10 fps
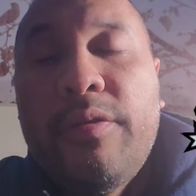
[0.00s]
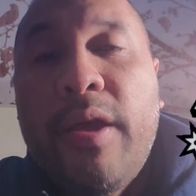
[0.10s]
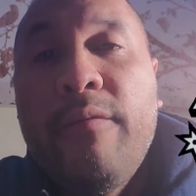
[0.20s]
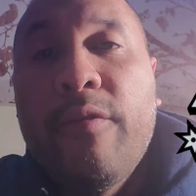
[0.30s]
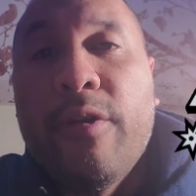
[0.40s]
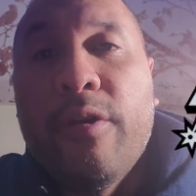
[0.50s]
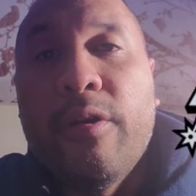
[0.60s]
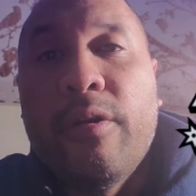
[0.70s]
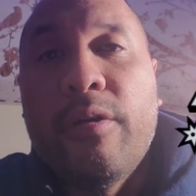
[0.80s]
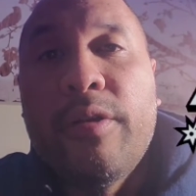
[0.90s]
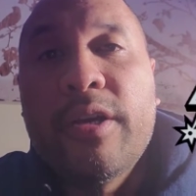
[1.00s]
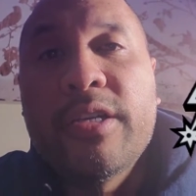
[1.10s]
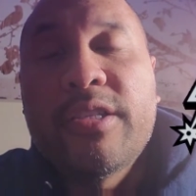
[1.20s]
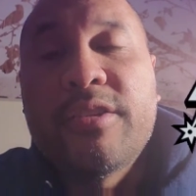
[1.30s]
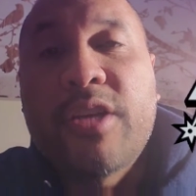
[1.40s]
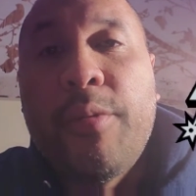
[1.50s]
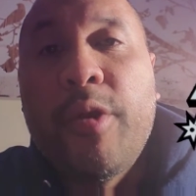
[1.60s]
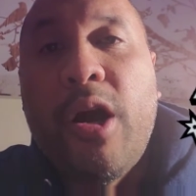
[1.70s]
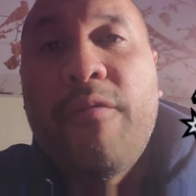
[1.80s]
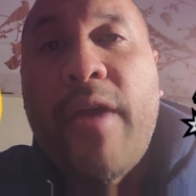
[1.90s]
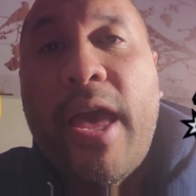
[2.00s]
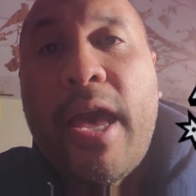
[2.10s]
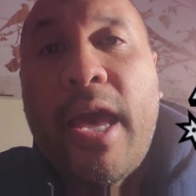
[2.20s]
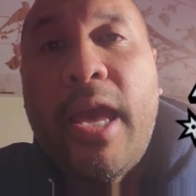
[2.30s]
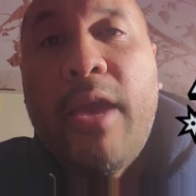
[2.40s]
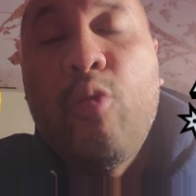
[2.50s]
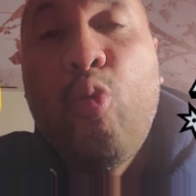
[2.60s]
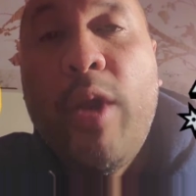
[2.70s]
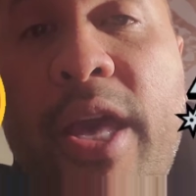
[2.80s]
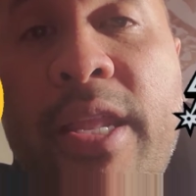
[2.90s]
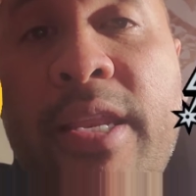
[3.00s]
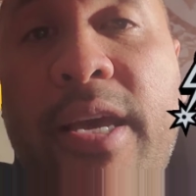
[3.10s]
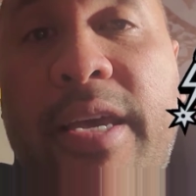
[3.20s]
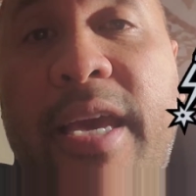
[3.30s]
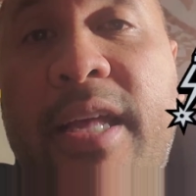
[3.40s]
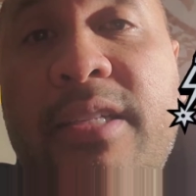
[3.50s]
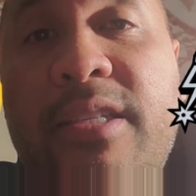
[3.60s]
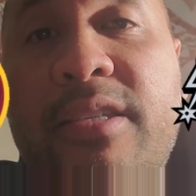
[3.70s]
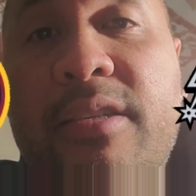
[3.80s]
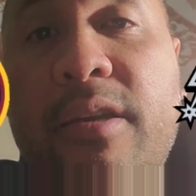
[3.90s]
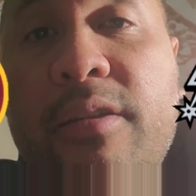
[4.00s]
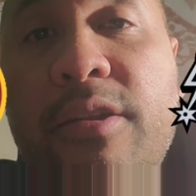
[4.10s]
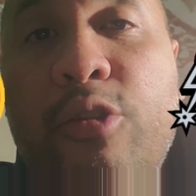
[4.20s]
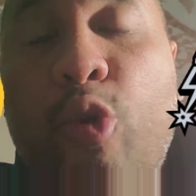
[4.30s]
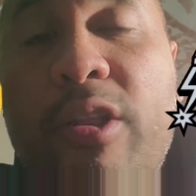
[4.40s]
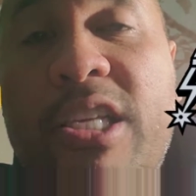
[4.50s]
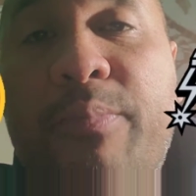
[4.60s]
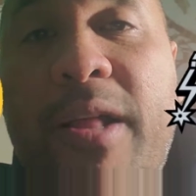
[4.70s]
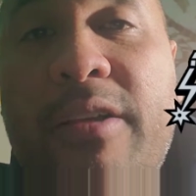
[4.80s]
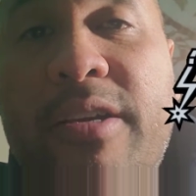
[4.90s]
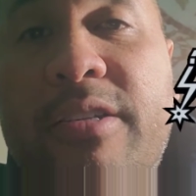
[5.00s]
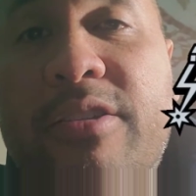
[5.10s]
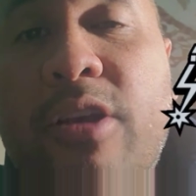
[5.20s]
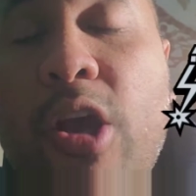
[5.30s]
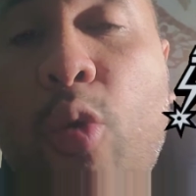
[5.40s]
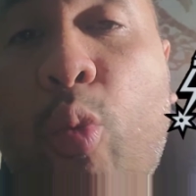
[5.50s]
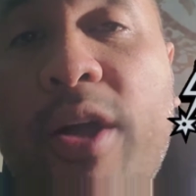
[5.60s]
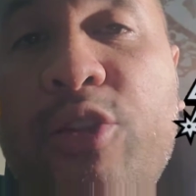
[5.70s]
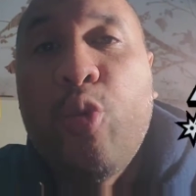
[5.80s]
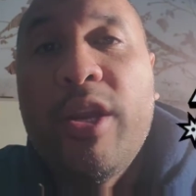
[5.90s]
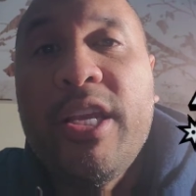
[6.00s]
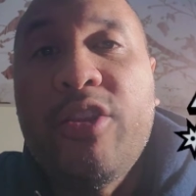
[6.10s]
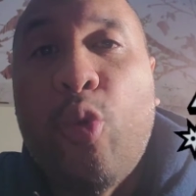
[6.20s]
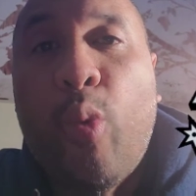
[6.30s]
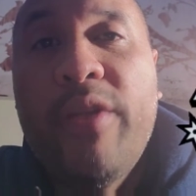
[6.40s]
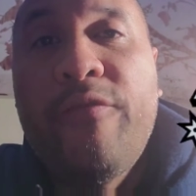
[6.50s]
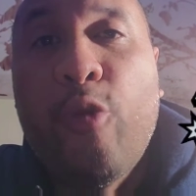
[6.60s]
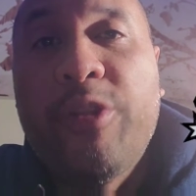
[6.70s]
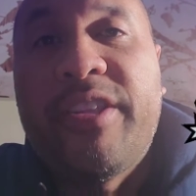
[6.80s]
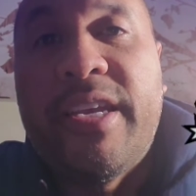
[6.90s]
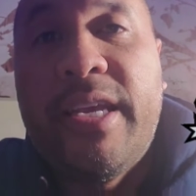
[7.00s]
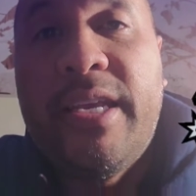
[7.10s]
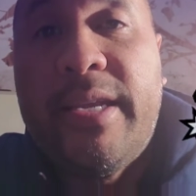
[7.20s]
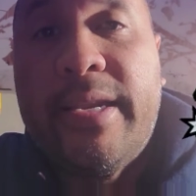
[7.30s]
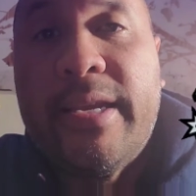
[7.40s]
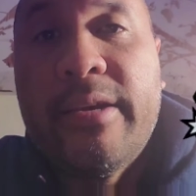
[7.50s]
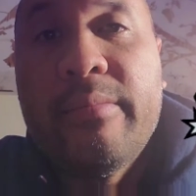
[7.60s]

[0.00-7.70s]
Denver Nuggets is coming off a win against the New Orleans Pelicans, 120-114.